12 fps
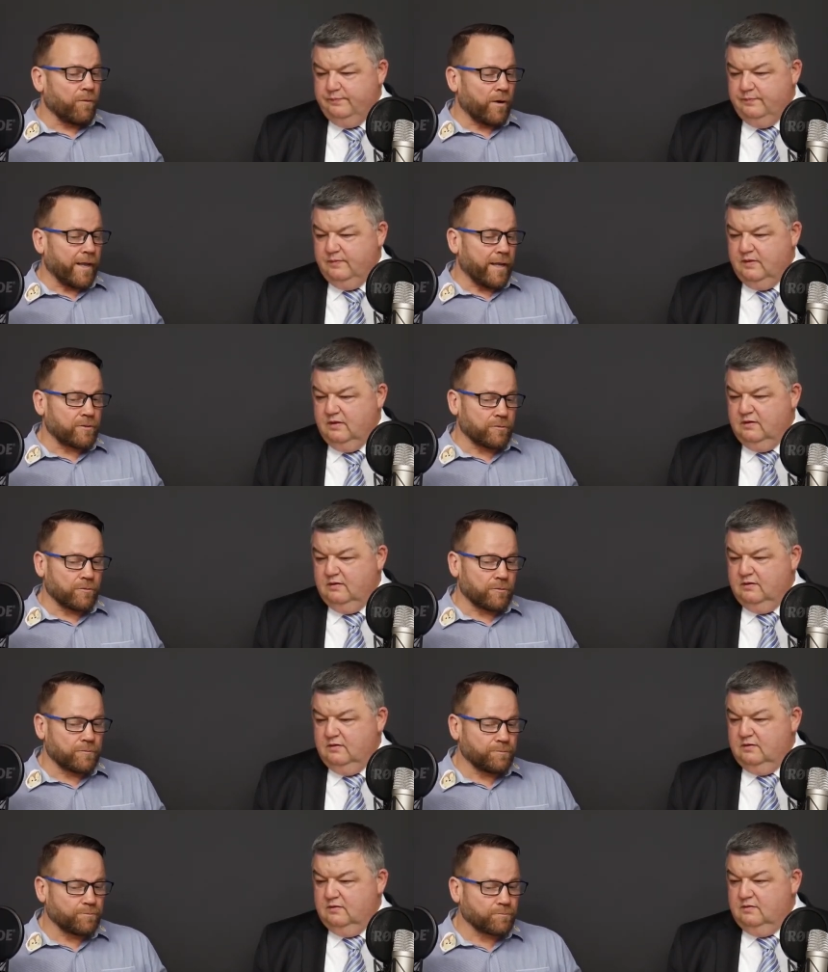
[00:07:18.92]

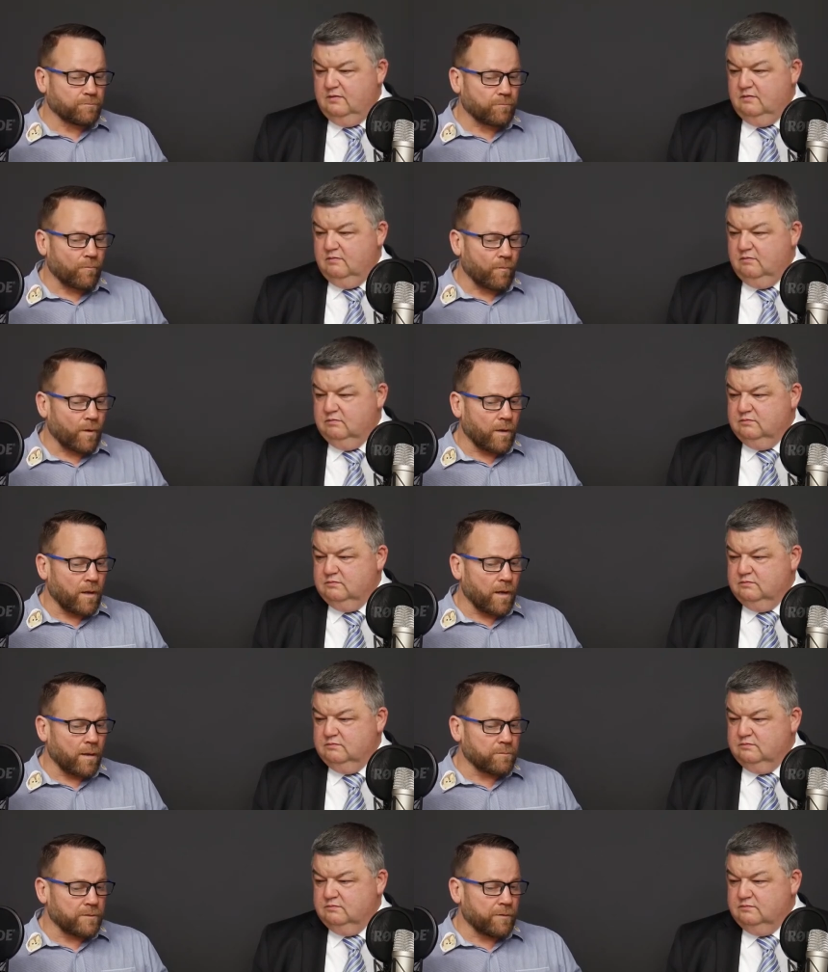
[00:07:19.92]
Speaker 1: financial
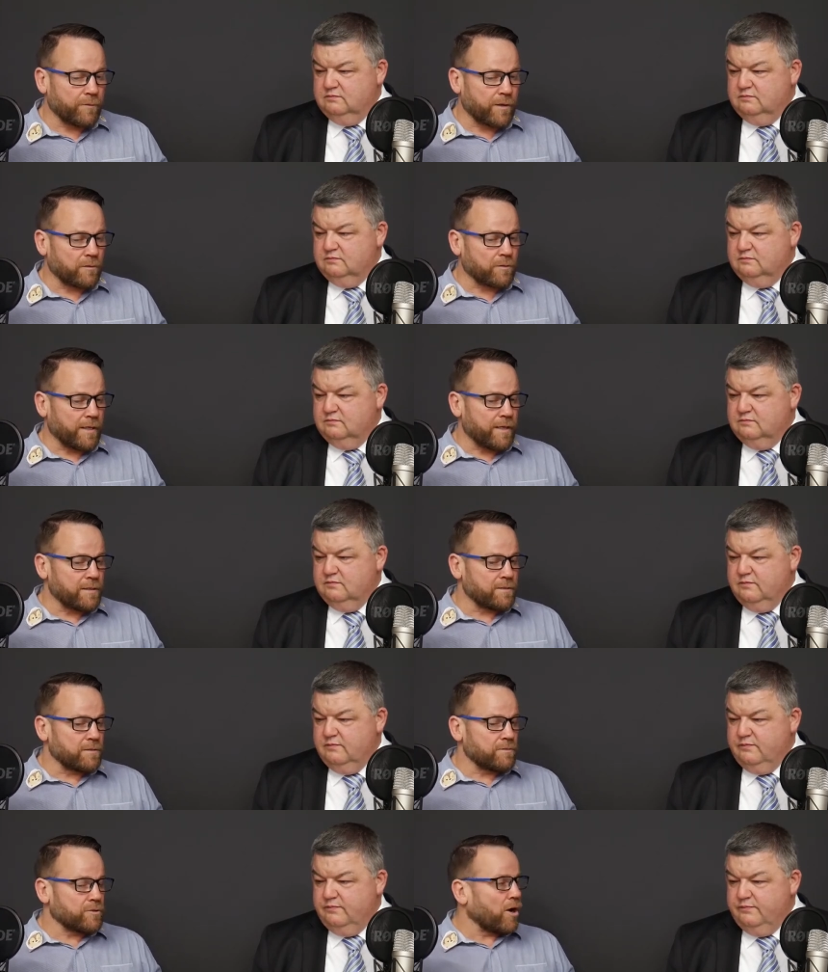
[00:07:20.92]
um,
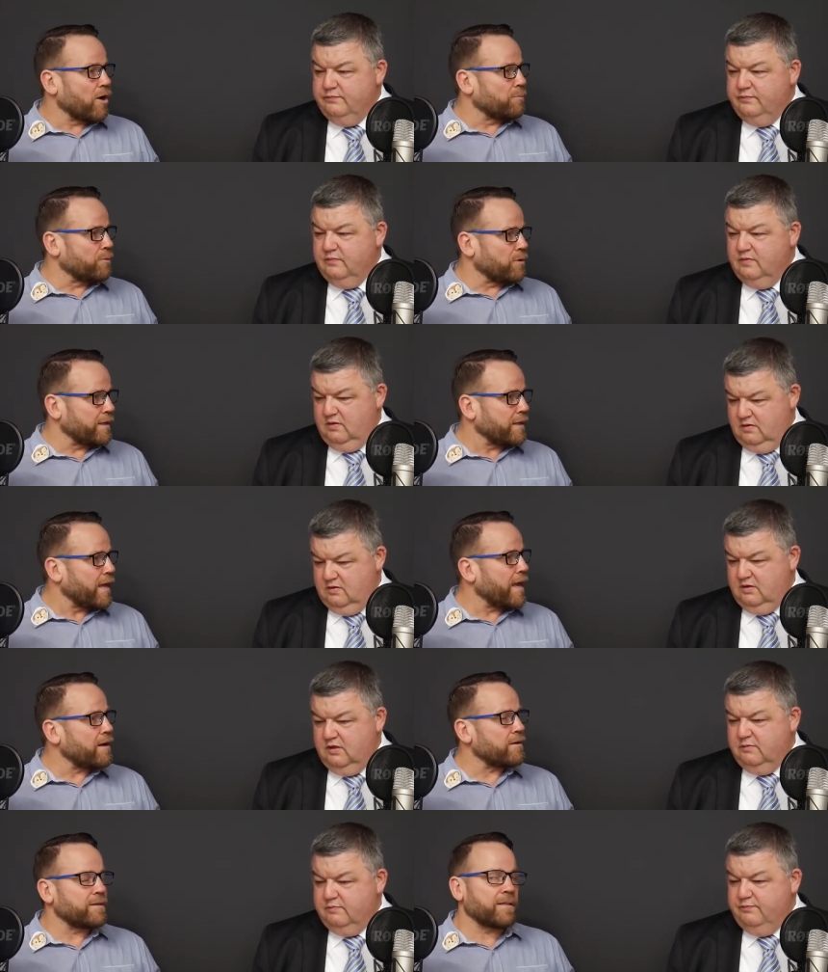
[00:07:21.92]
difficulties, child bullying?
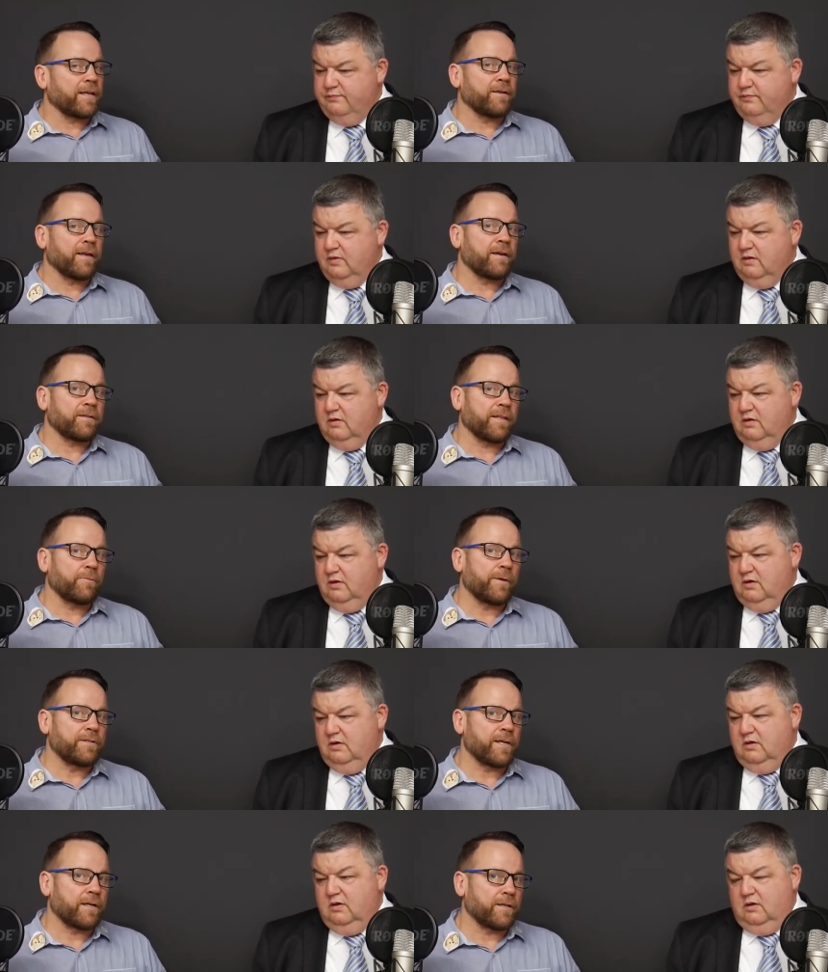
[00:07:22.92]
How yep. could they how could they
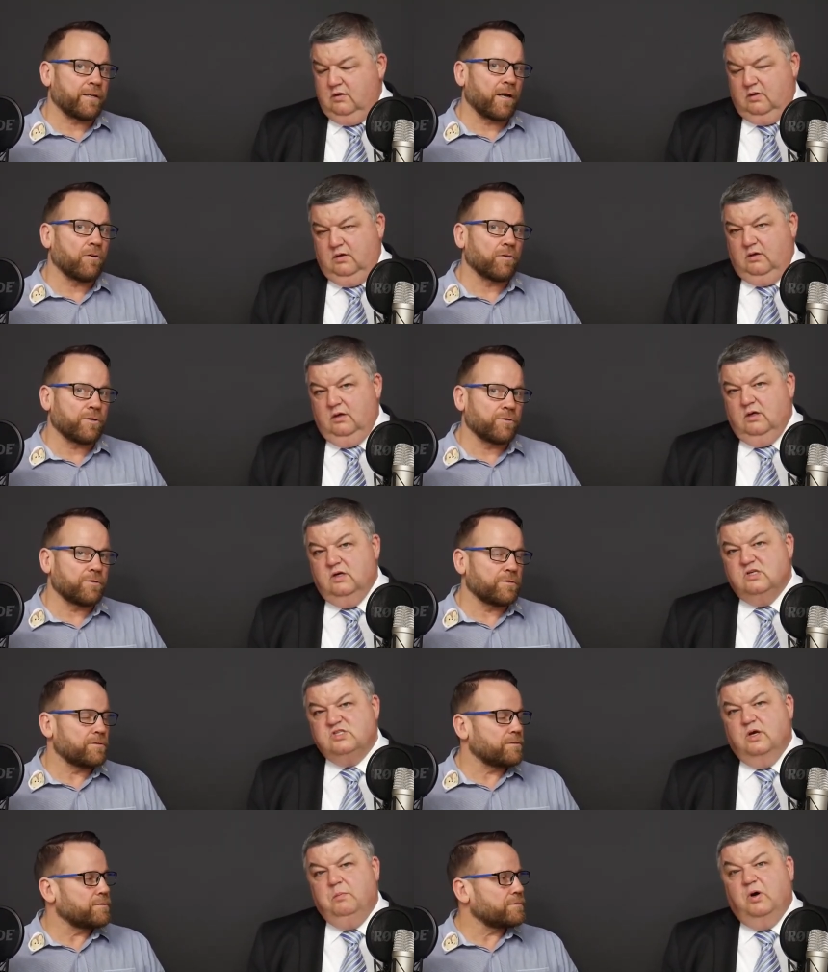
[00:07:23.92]
reach out and get hold of you?
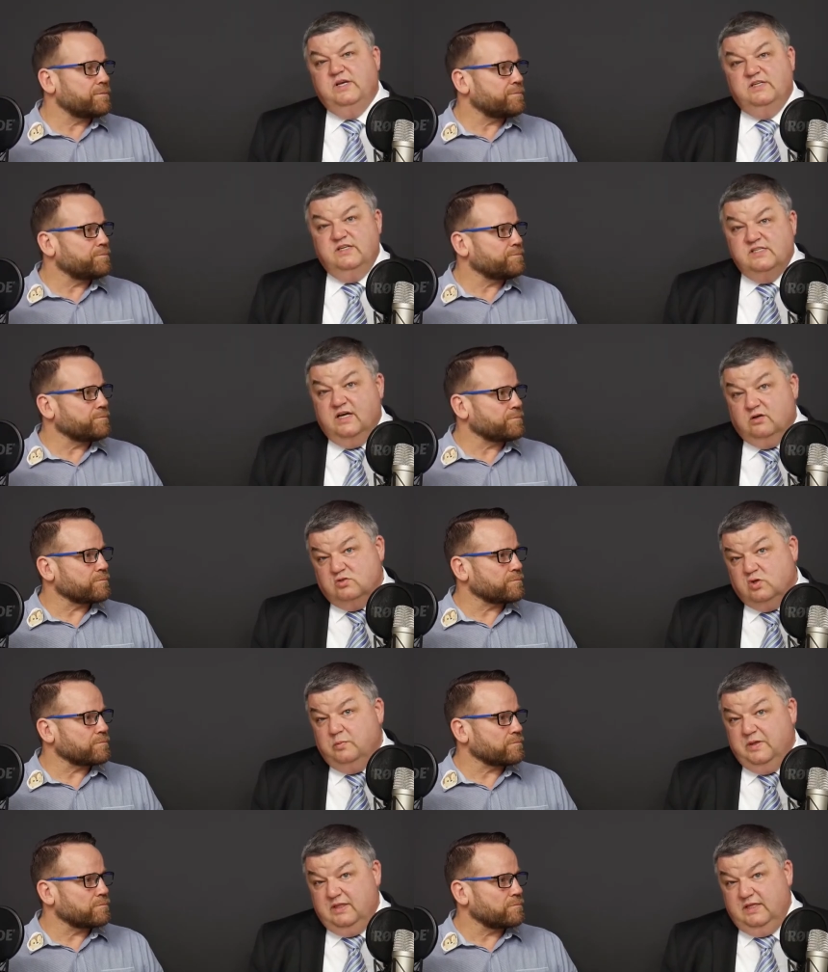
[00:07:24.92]
Speaker 2: So my details will
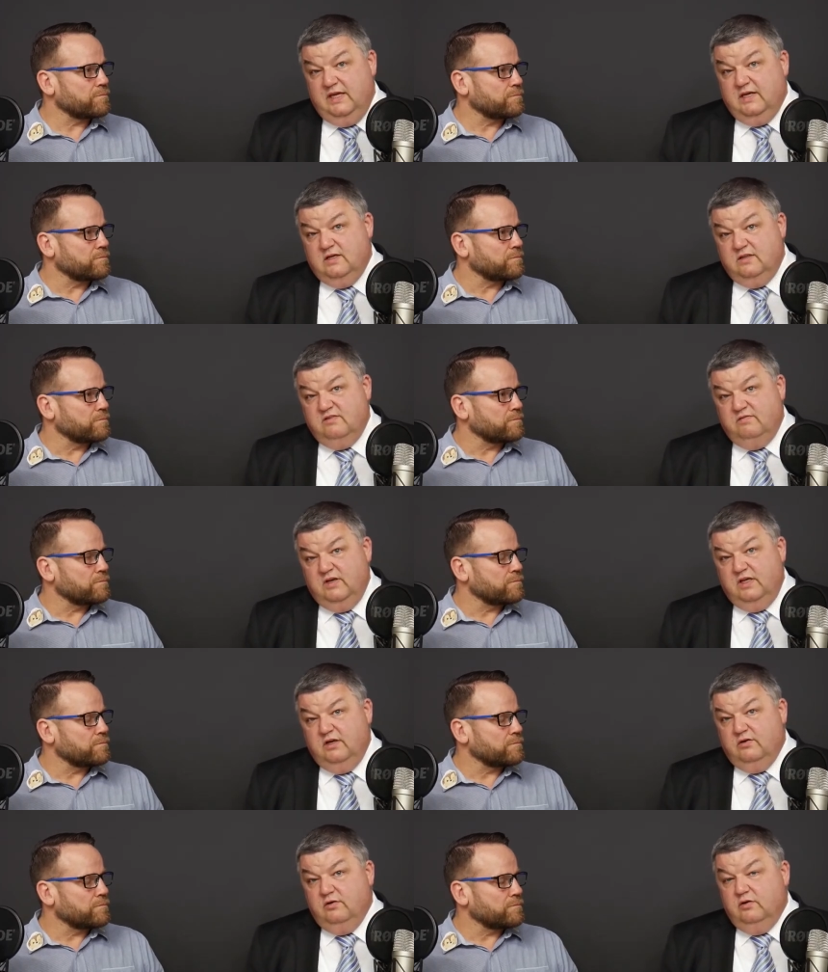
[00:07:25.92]
be at the end of this
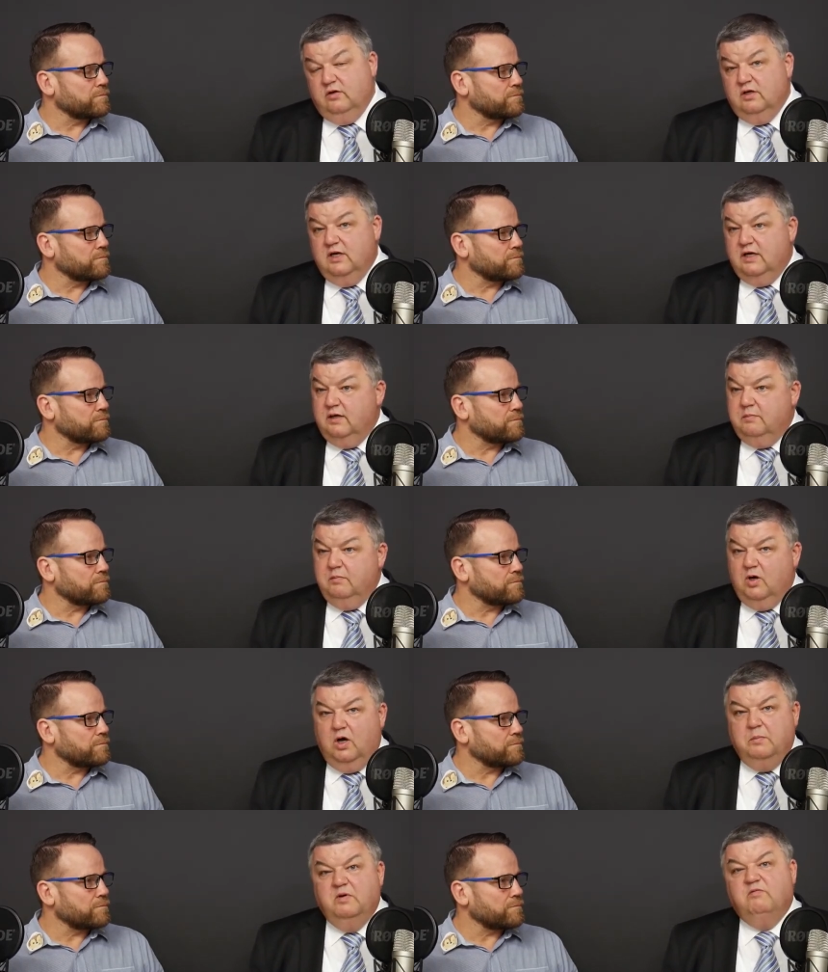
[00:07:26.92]
video. Um,
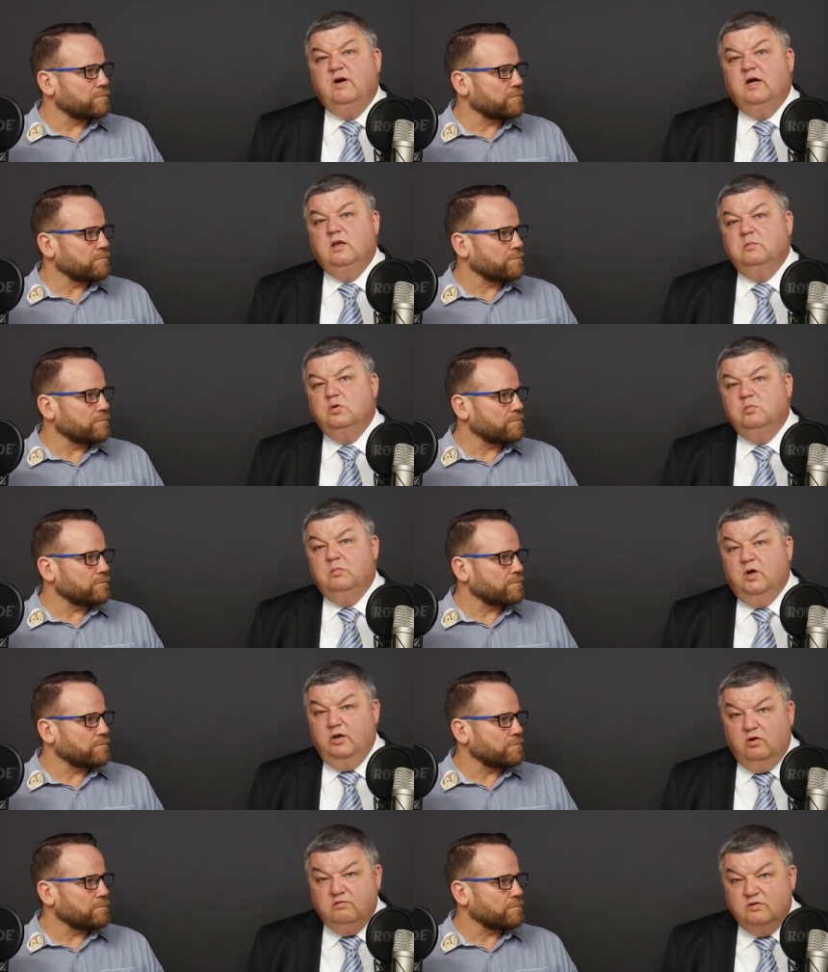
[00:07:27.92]
I'm available.
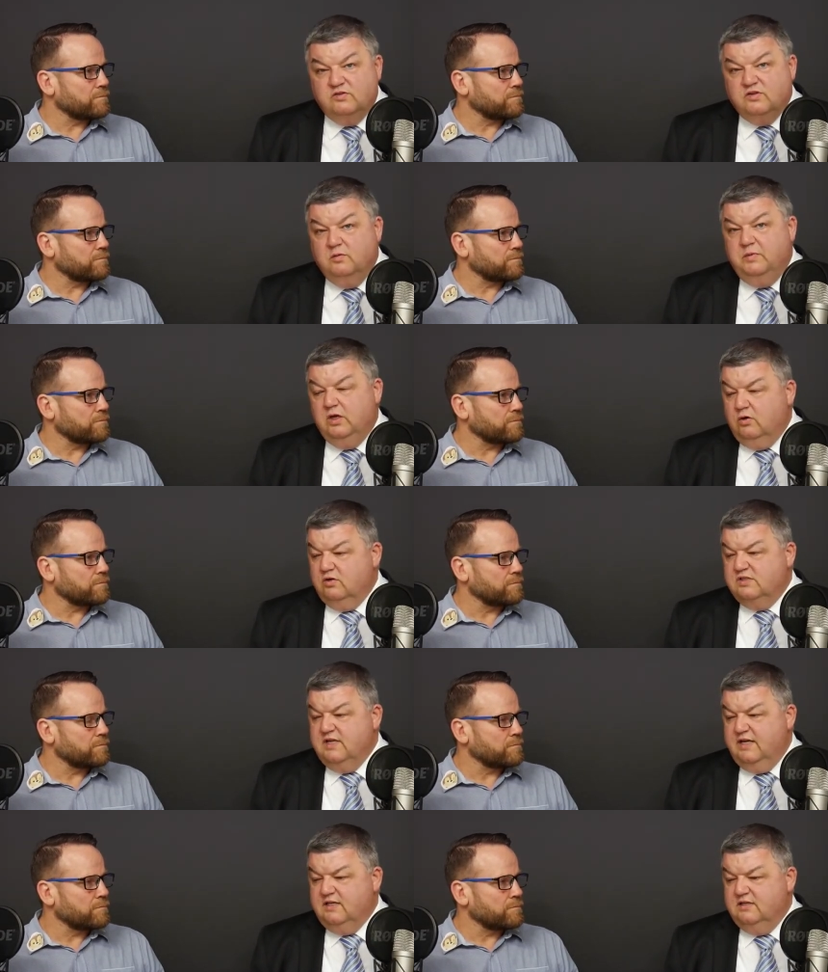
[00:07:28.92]
My office can be
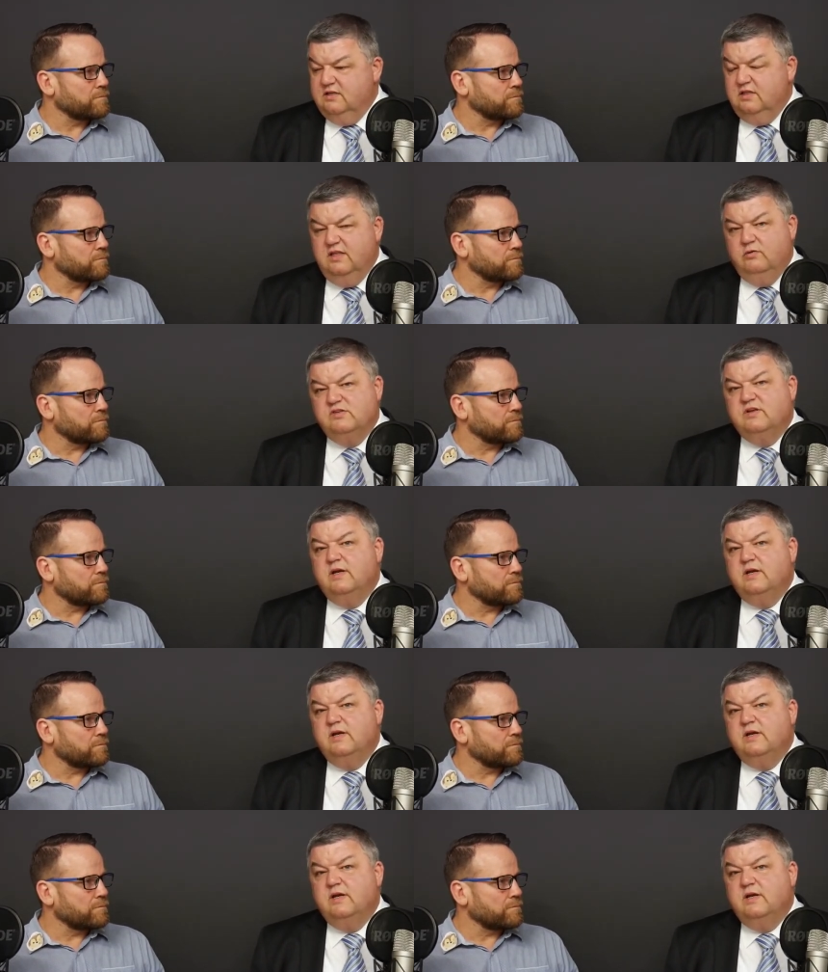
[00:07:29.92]
contacted. There is